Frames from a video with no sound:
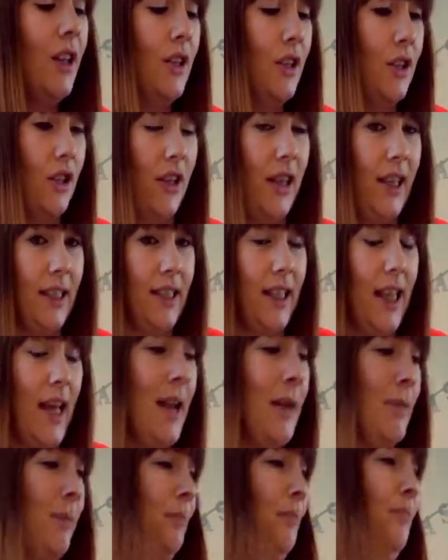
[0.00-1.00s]
So that's
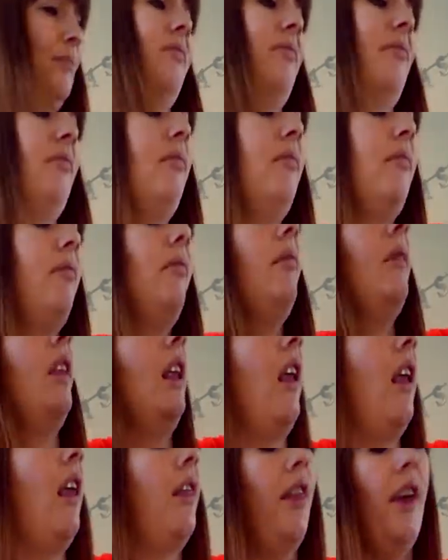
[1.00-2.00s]
that.
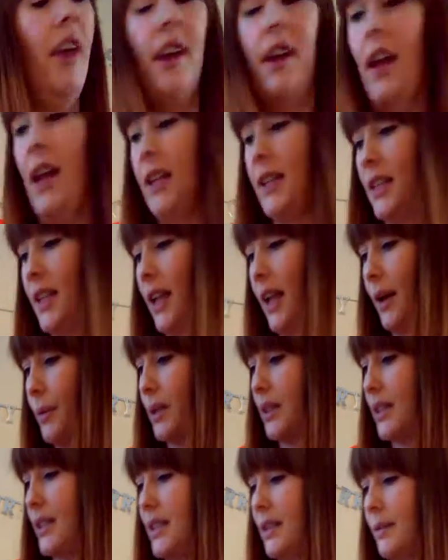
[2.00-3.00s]
The next thing I
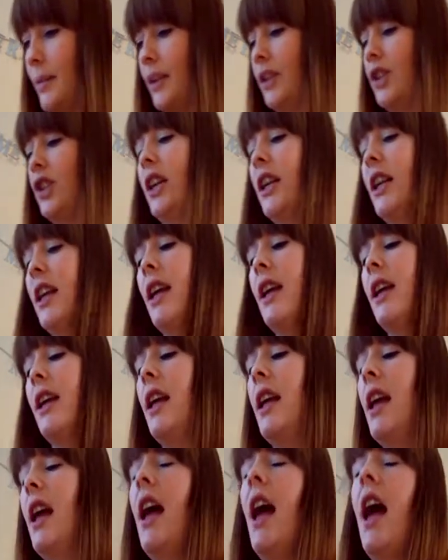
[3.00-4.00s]
wanted to mention,
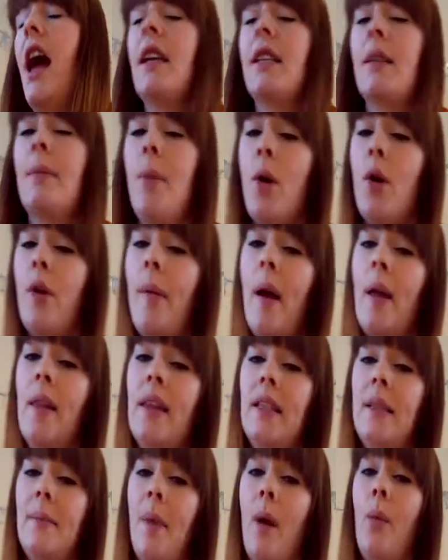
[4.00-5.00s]
again, I spoke about
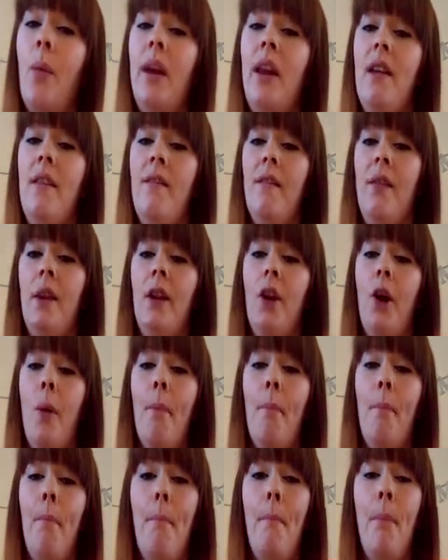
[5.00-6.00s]
these in my weaning video,
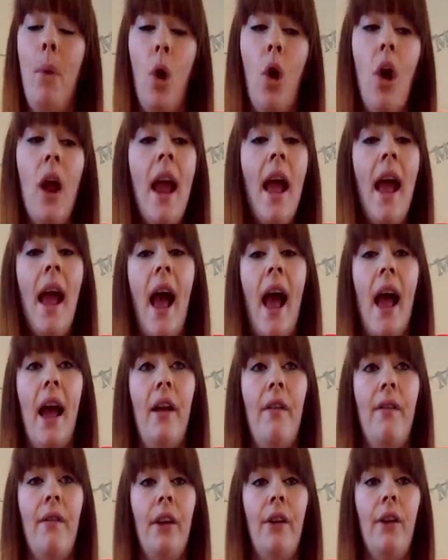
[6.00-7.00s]
but I
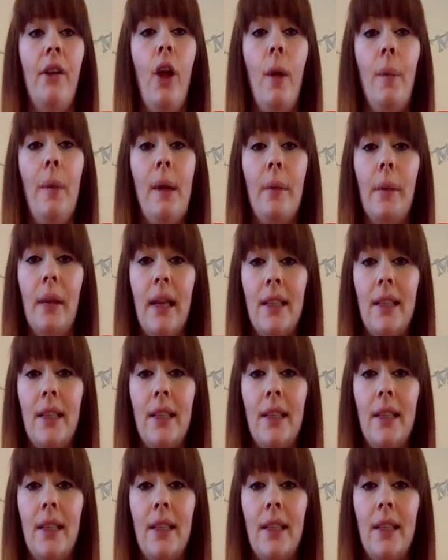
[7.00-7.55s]
have had a lot of people